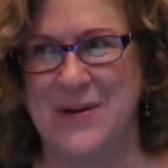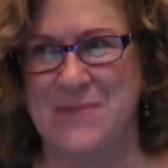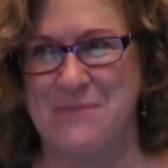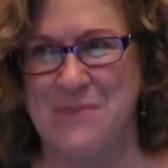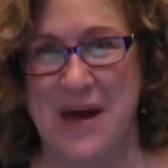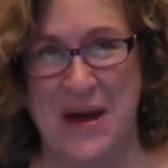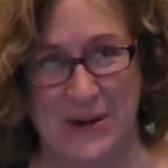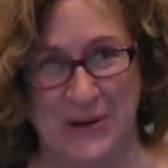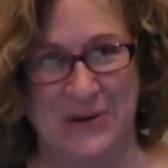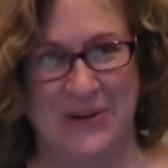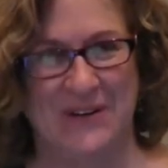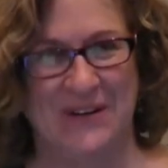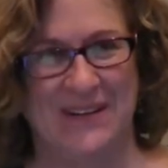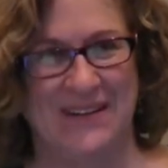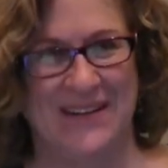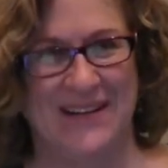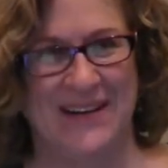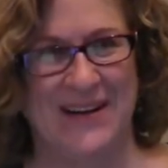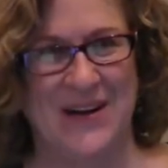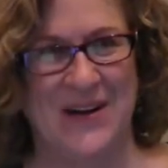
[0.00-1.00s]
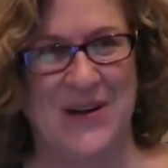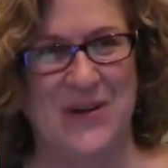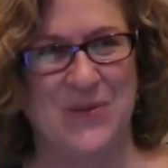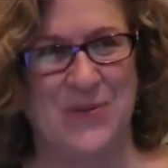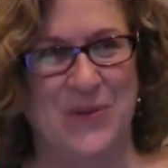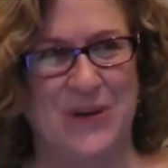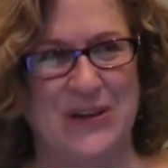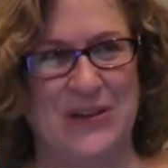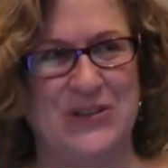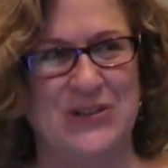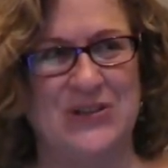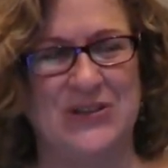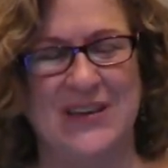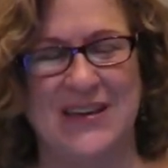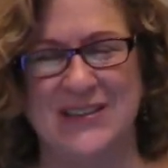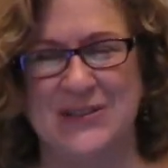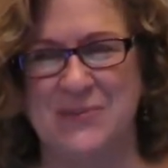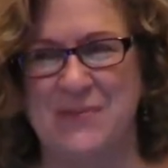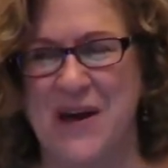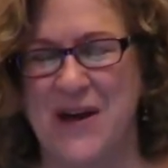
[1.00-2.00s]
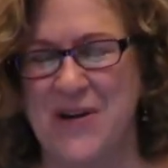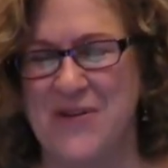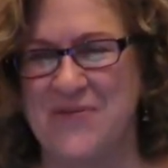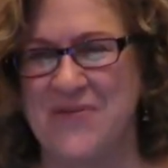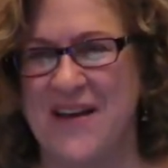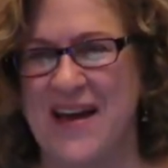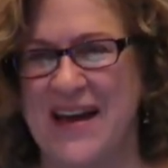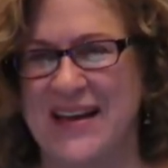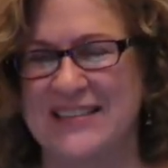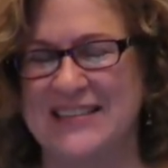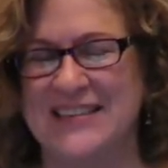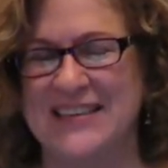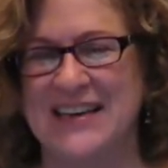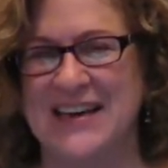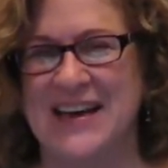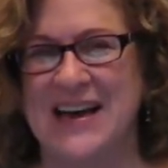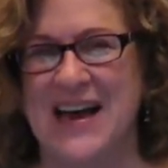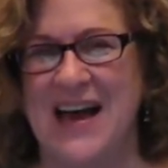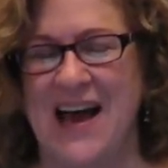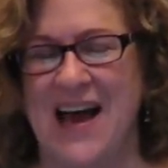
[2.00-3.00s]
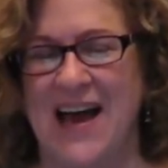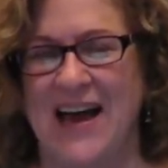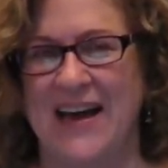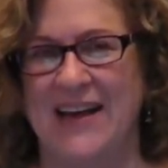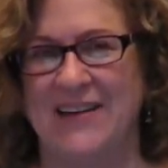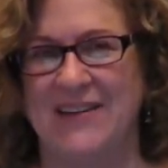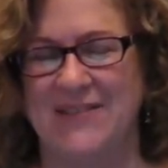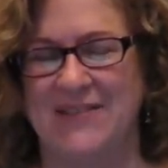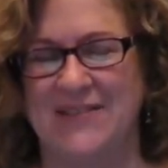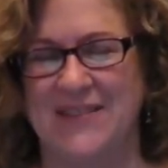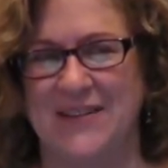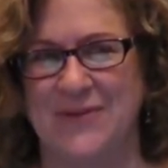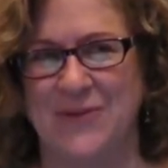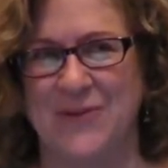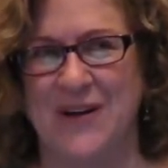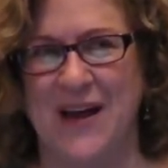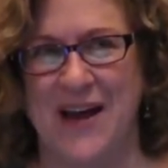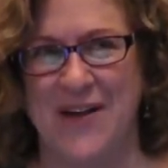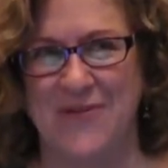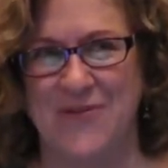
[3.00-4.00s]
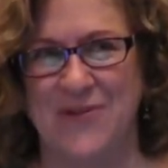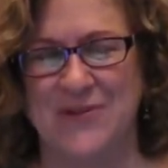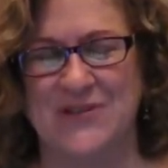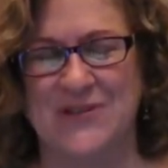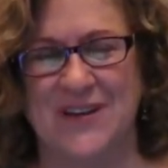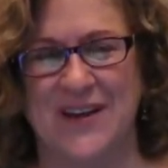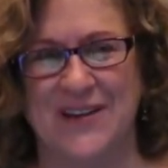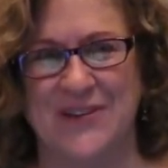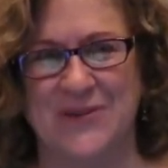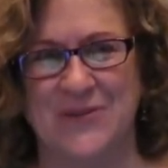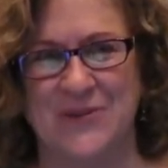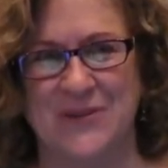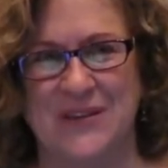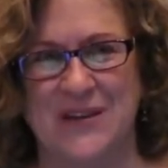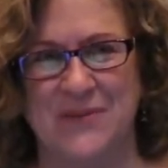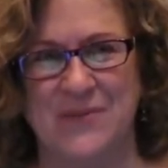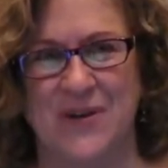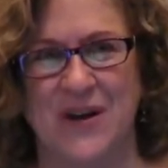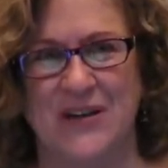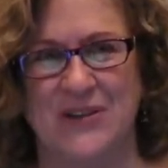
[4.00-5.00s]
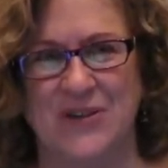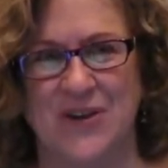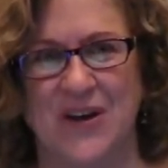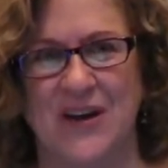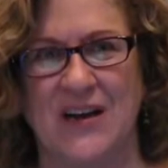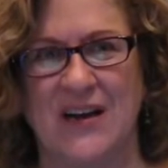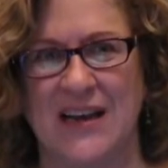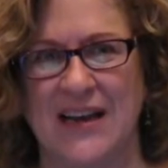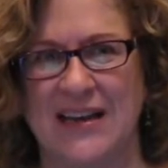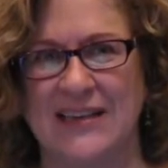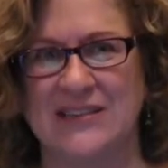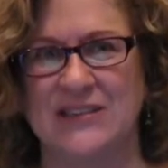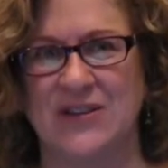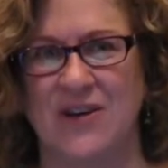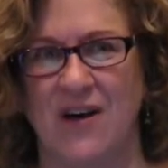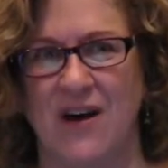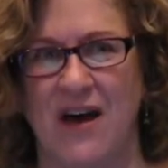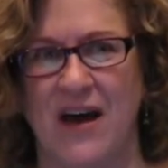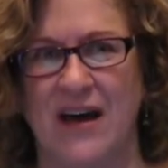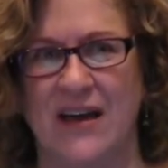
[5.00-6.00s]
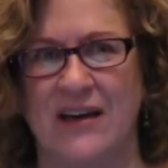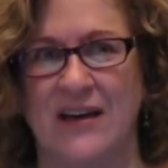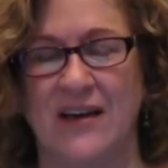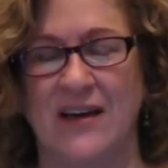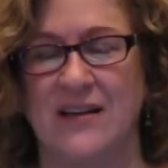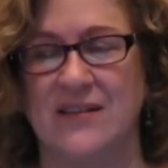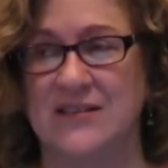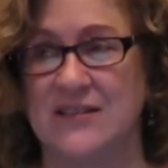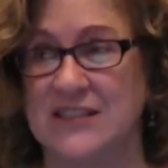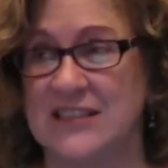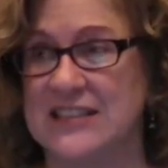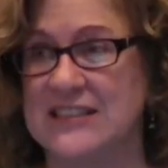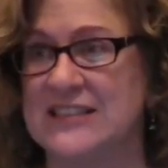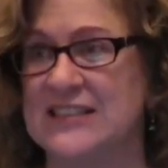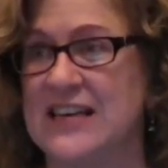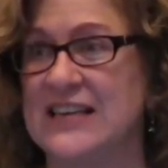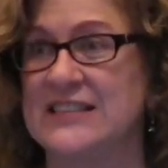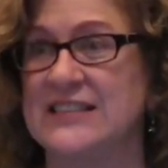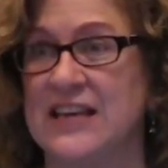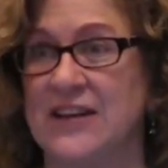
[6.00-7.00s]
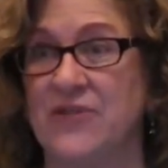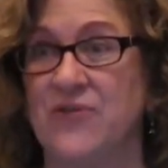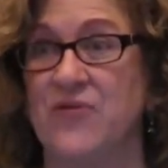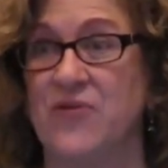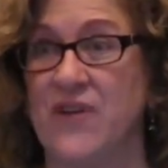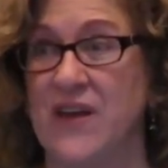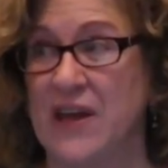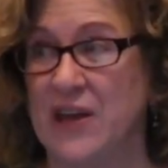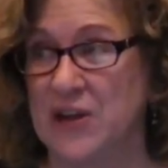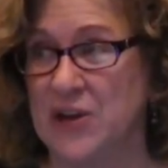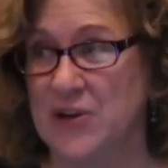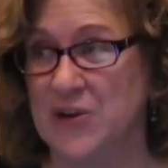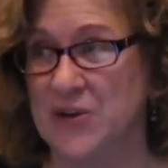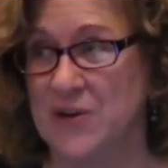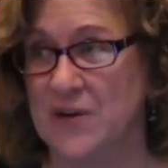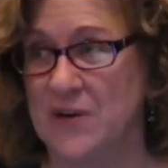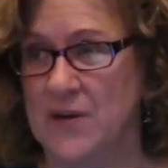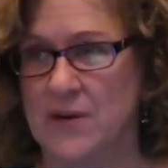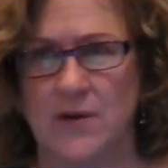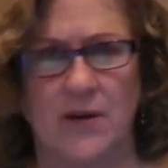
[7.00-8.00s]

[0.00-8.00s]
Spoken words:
better. As a matter of fact, when I first got to Redeemer, I taught a class on success and failure.